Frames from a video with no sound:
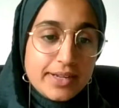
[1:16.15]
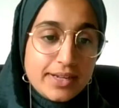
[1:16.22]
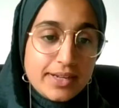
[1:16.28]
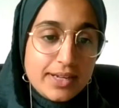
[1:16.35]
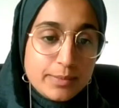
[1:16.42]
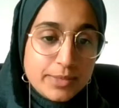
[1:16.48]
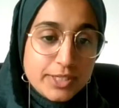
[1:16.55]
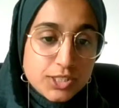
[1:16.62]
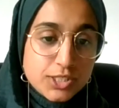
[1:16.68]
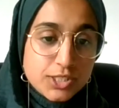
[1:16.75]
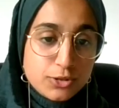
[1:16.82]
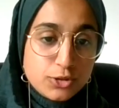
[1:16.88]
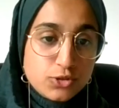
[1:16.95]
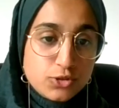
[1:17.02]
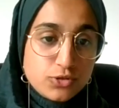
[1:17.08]
let me just
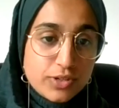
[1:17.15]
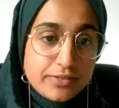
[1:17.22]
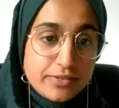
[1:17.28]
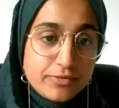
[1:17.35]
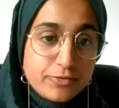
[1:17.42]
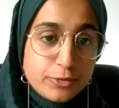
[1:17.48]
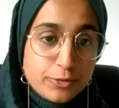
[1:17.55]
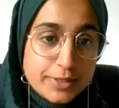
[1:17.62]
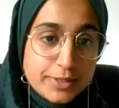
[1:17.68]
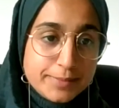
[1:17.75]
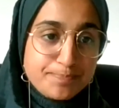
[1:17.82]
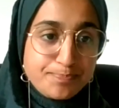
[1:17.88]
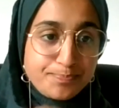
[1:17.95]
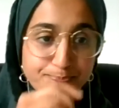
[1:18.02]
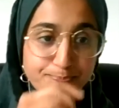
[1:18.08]
go straight for it.